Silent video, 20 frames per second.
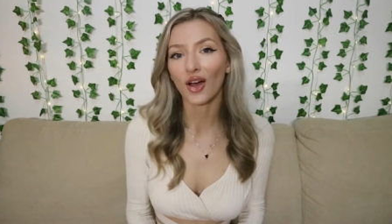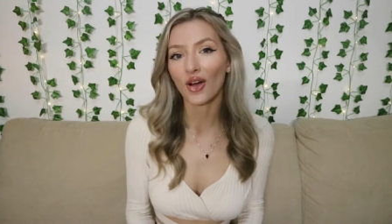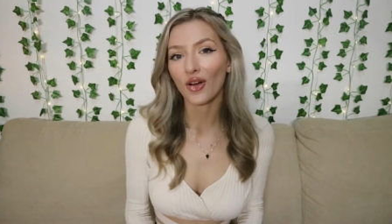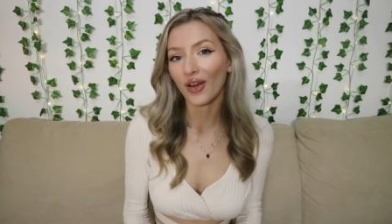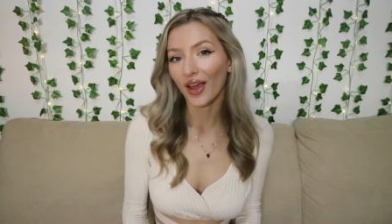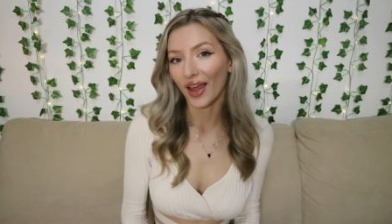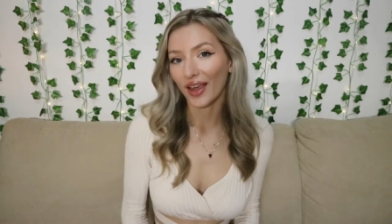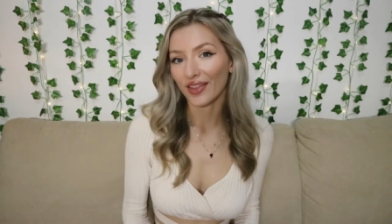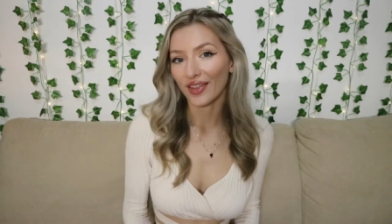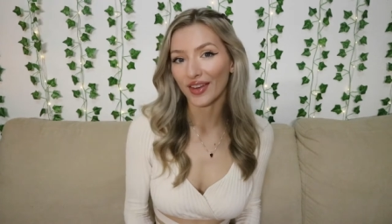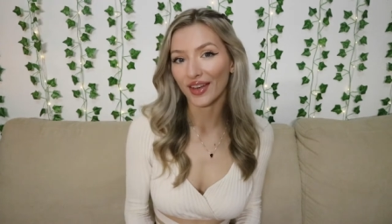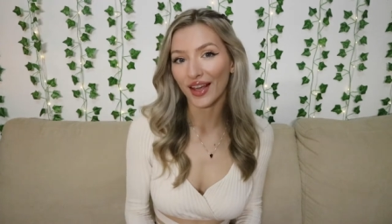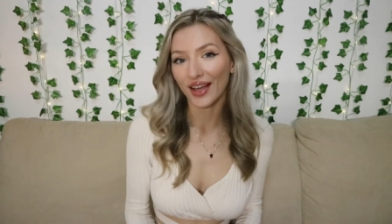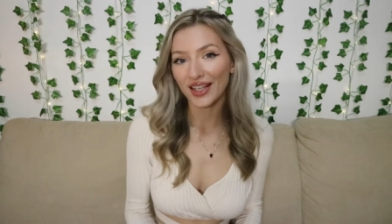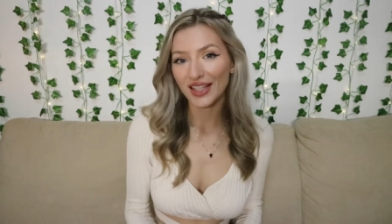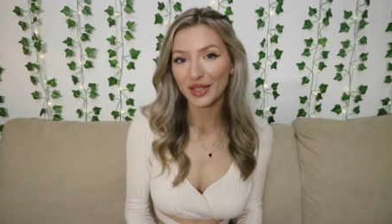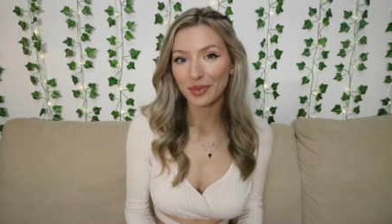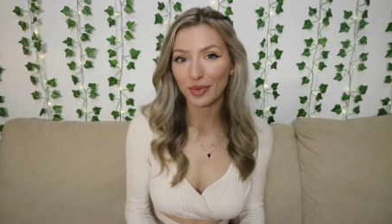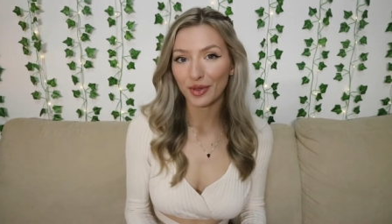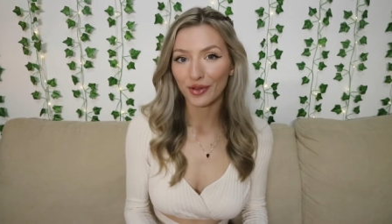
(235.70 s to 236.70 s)
Okay, the
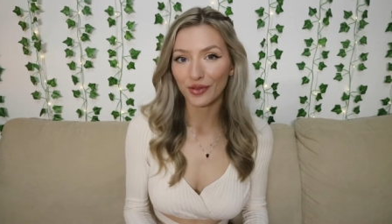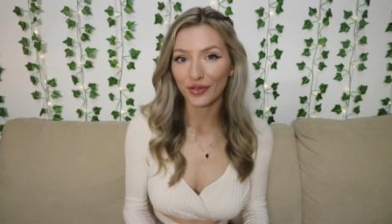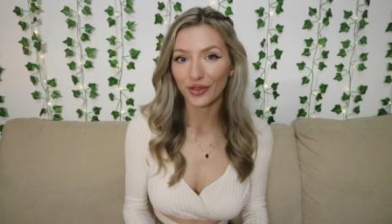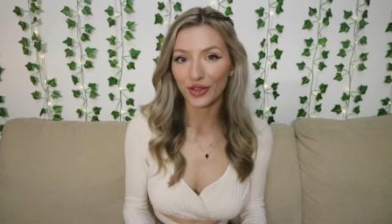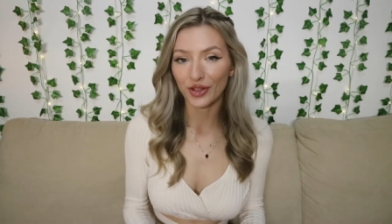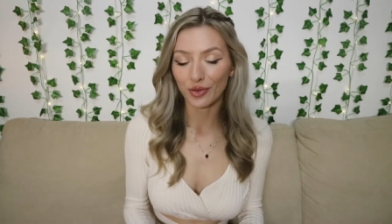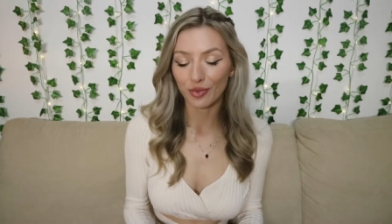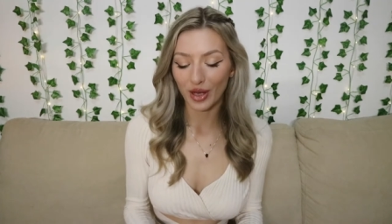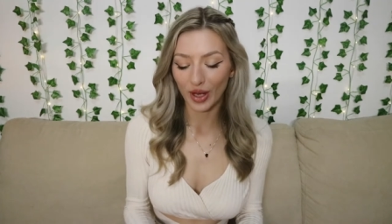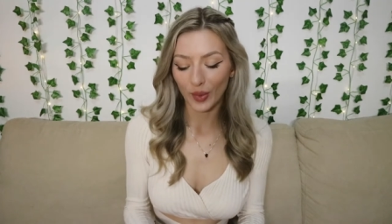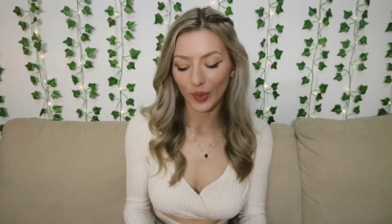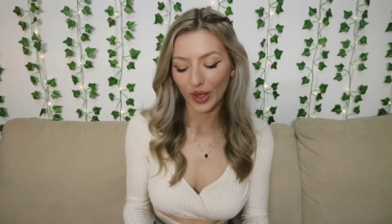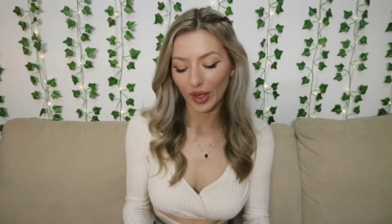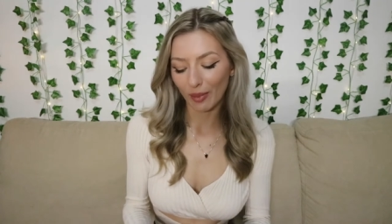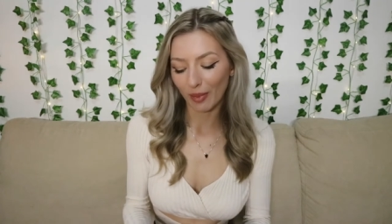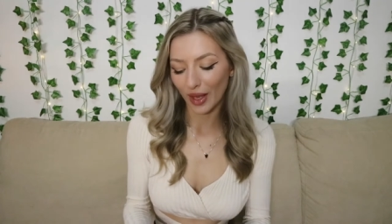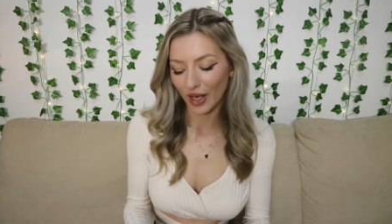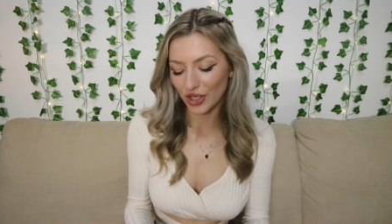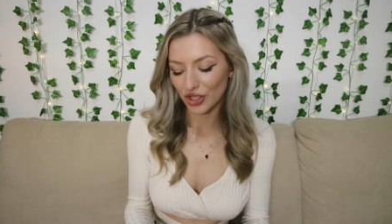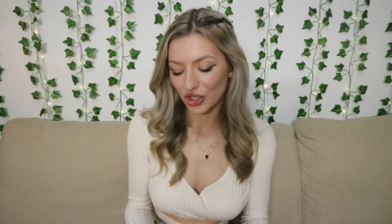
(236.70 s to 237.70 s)
next perfume I want
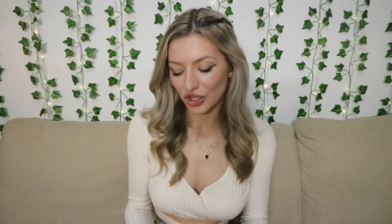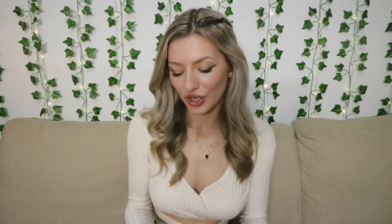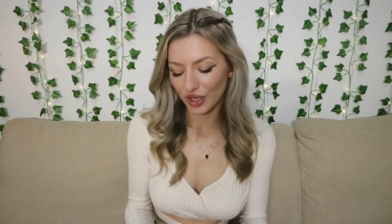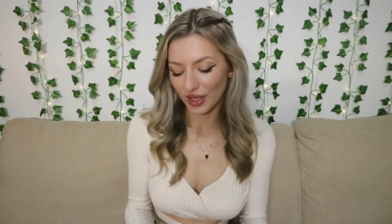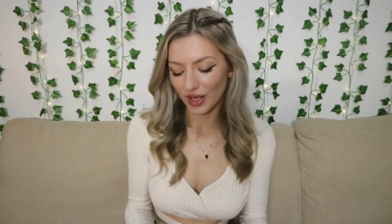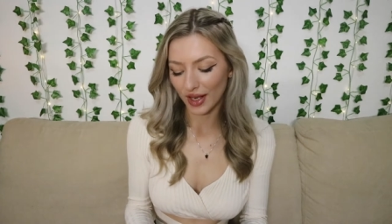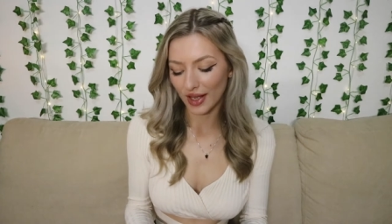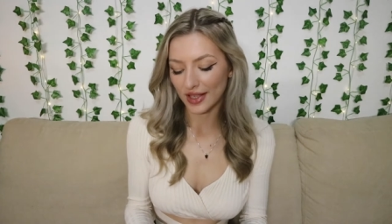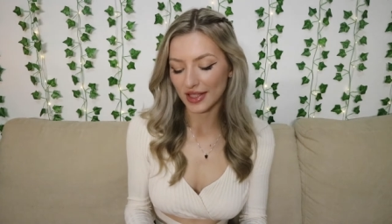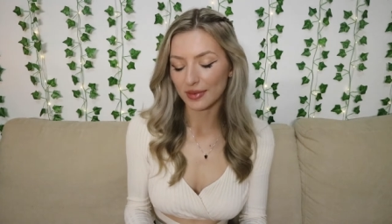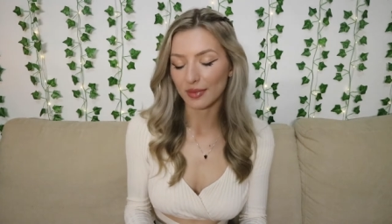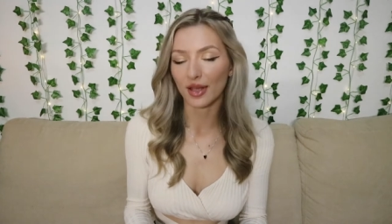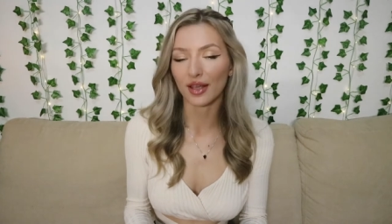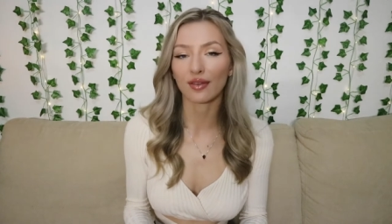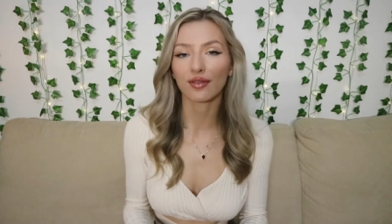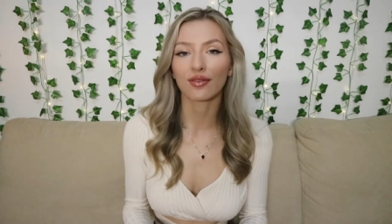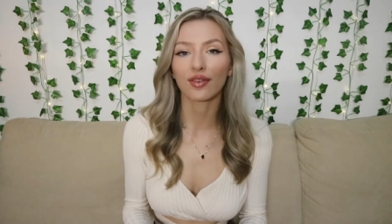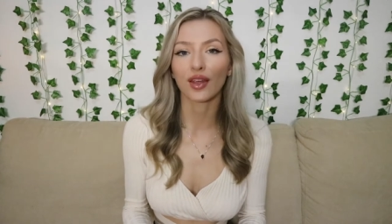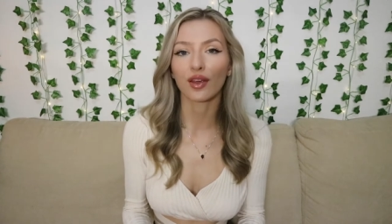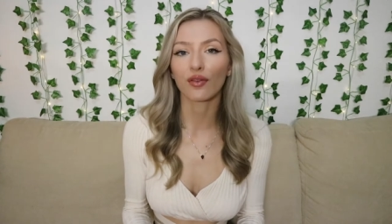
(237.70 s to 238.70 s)
to mention is my
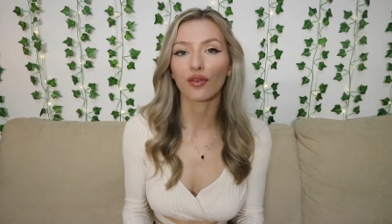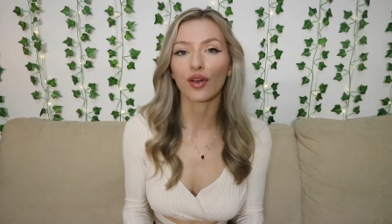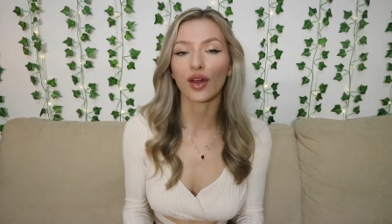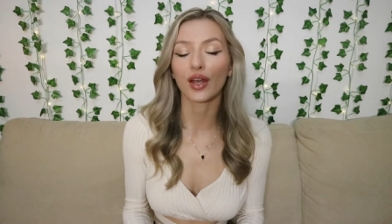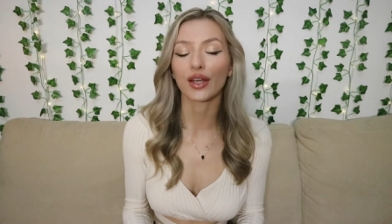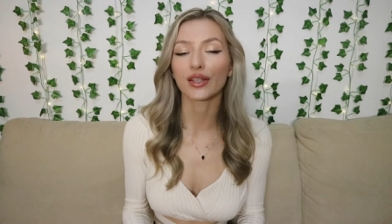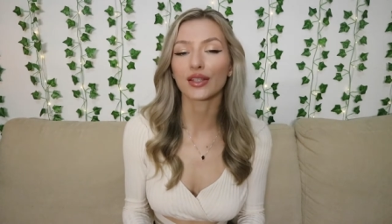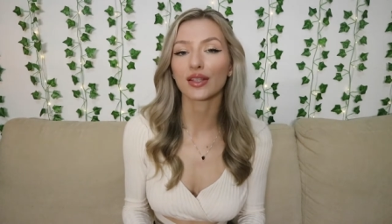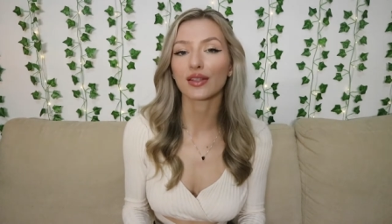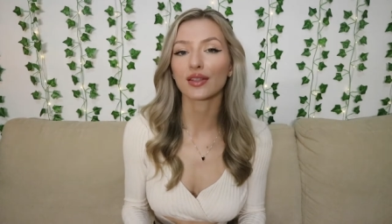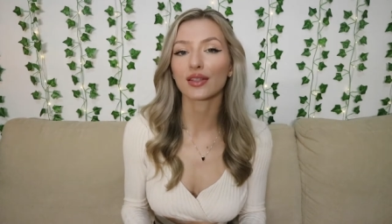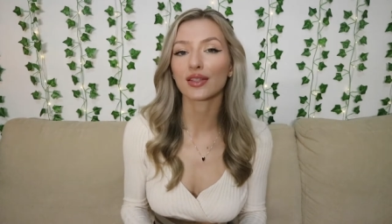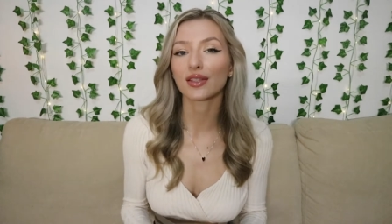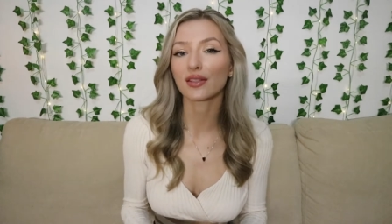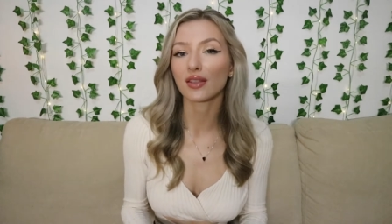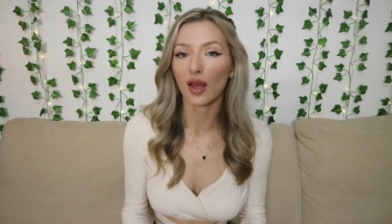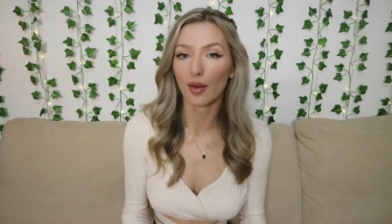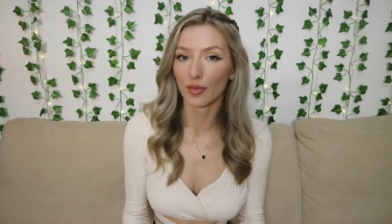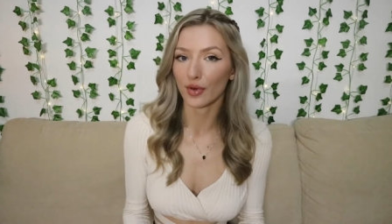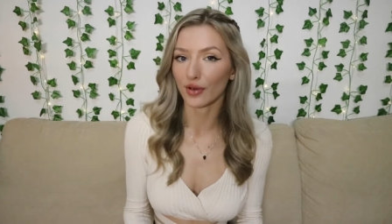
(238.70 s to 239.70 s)
favorite
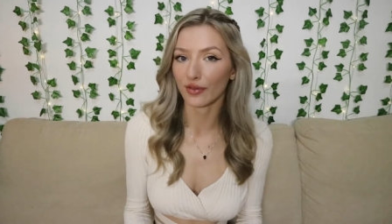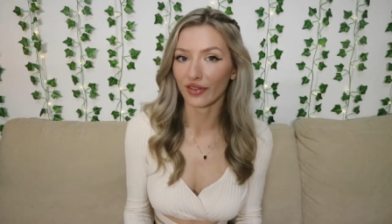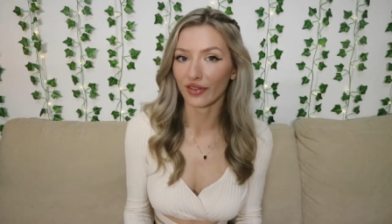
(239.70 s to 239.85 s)
summer